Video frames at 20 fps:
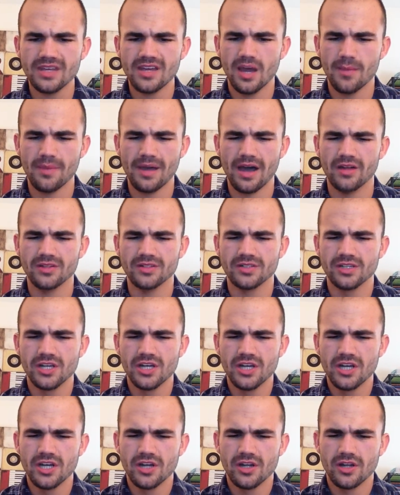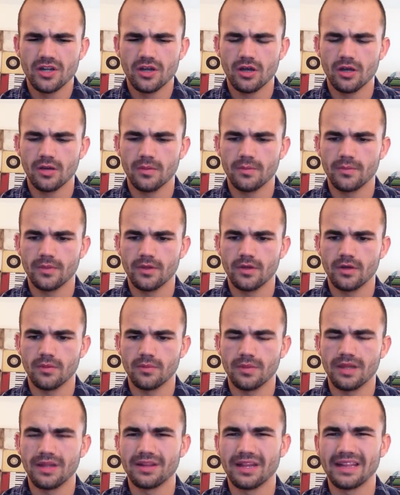about um,
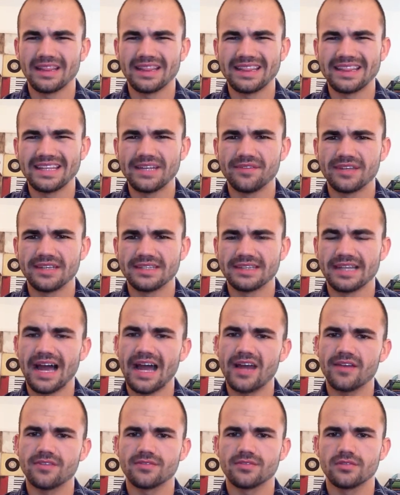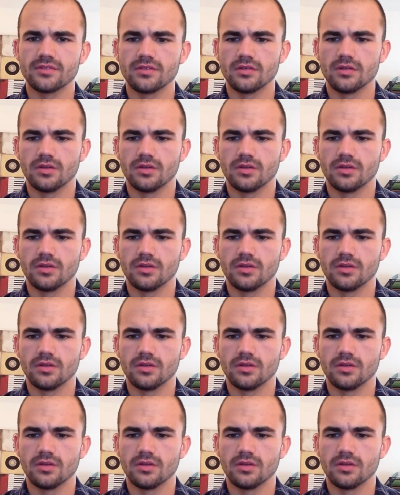um, a, a, living life,